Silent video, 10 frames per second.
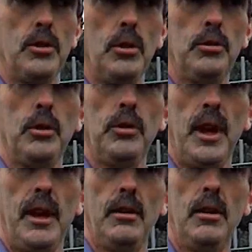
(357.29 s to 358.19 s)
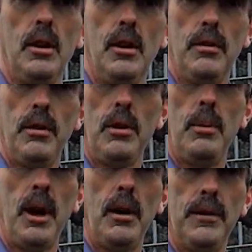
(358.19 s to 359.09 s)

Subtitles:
It's all done now through the Met